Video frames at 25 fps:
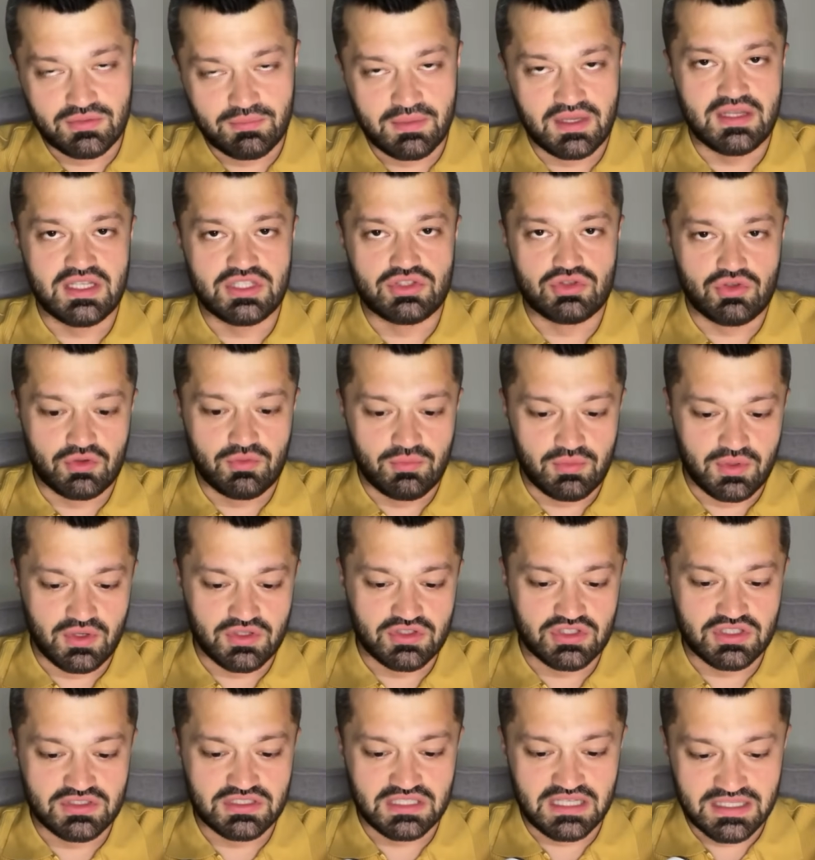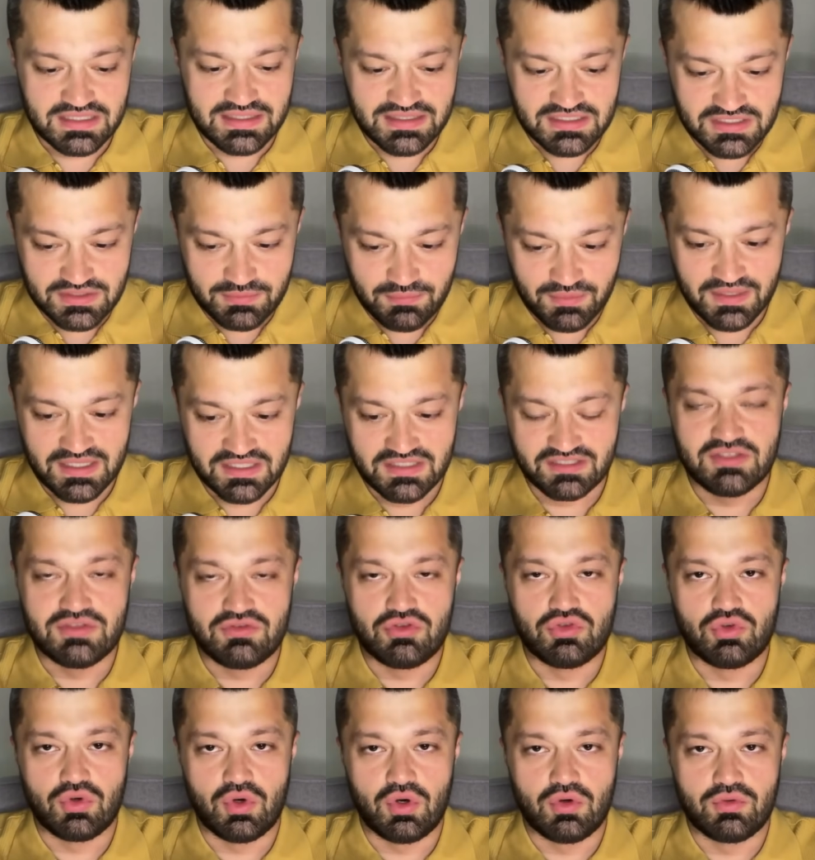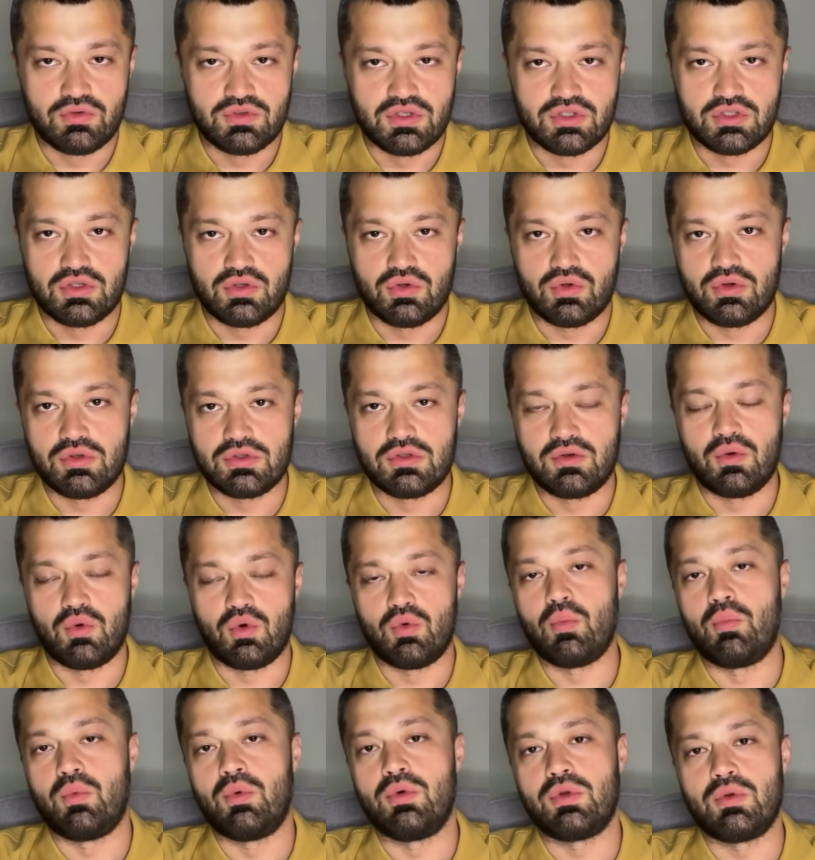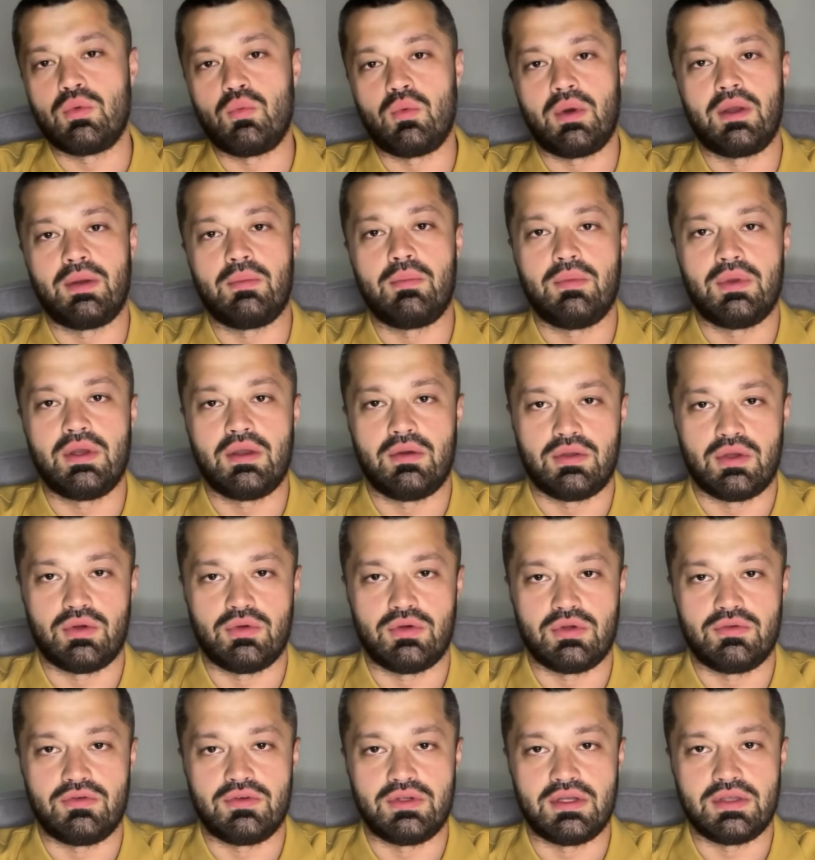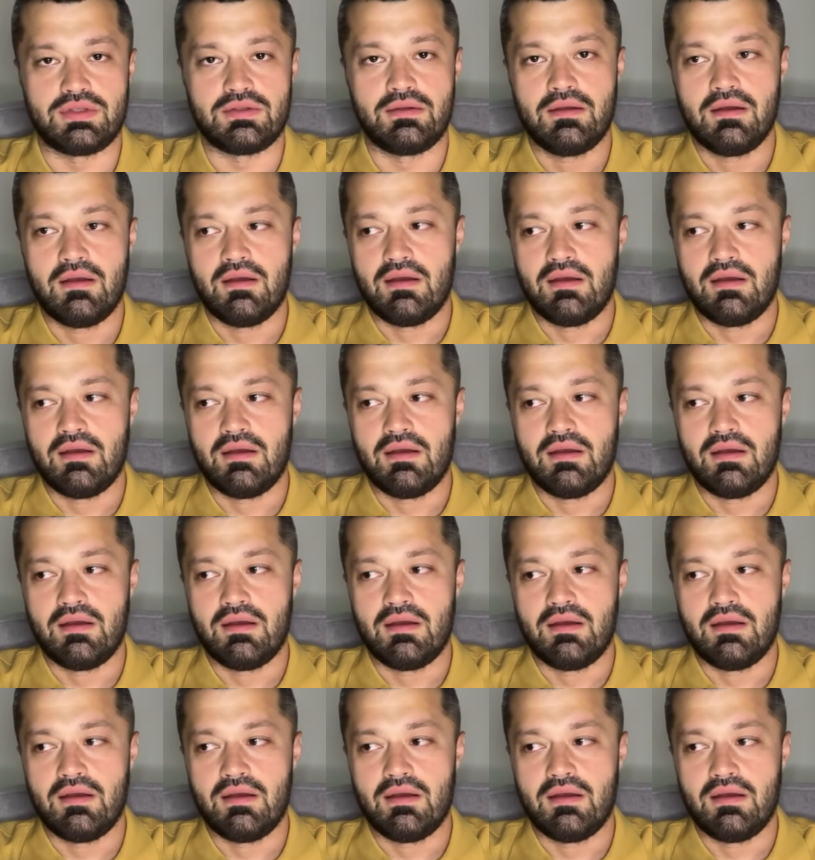managed to purchase an expensive drone that cost almost 1 million hryvnias.